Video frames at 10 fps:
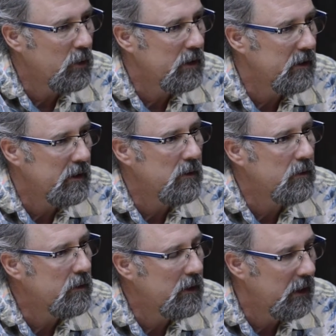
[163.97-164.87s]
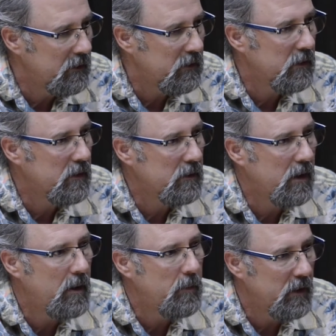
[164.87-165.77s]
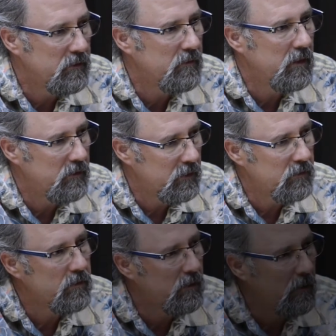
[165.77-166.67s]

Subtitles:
quickly locate the compounds of interest.